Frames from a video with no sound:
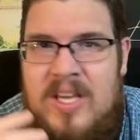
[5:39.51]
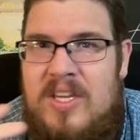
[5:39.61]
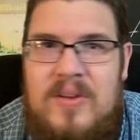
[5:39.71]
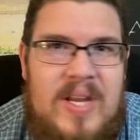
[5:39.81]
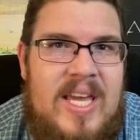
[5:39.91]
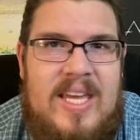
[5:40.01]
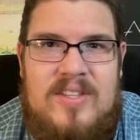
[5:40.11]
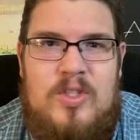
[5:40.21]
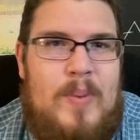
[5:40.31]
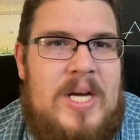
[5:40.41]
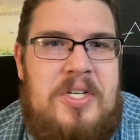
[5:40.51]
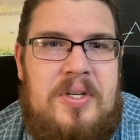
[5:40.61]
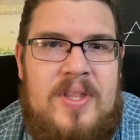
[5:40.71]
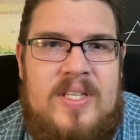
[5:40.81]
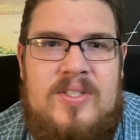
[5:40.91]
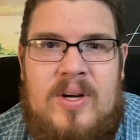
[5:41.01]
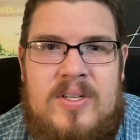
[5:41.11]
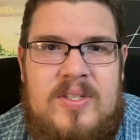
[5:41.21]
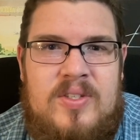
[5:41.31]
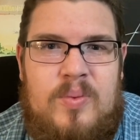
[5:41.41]
unique and special that
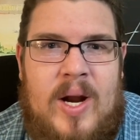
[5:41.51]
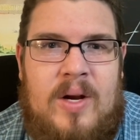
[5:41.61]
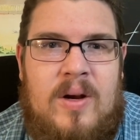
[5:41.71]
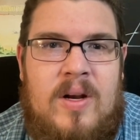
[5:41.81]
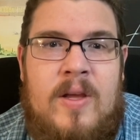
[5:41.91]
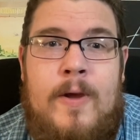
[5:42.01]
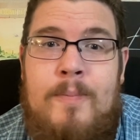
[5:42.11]
starts this record.